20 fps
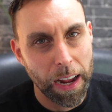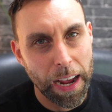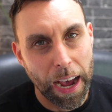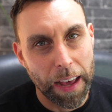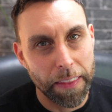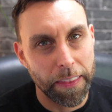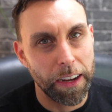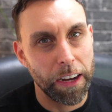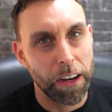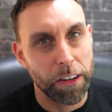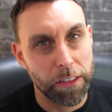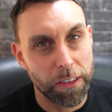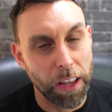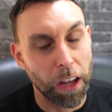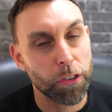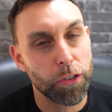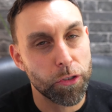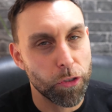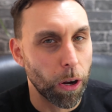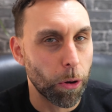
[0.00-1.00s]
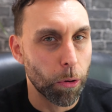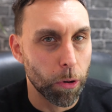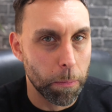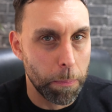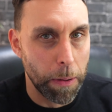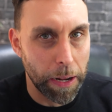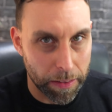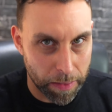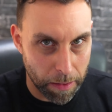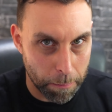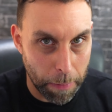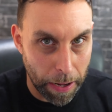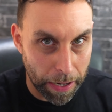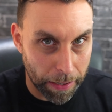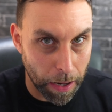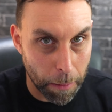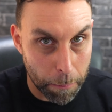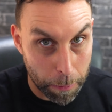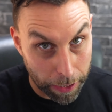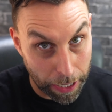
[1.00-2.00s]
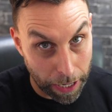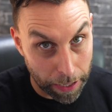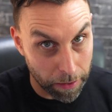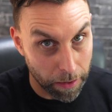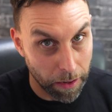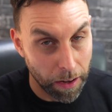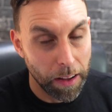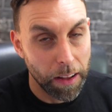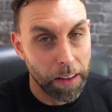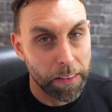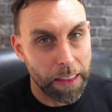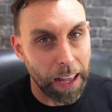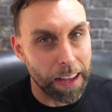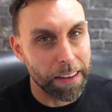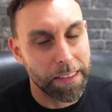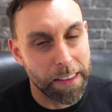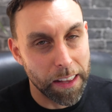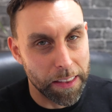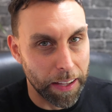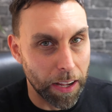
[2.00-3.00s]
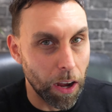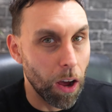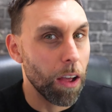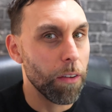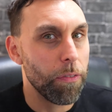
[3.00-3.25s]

and then it does struggle to pick them back up again. That's the thing I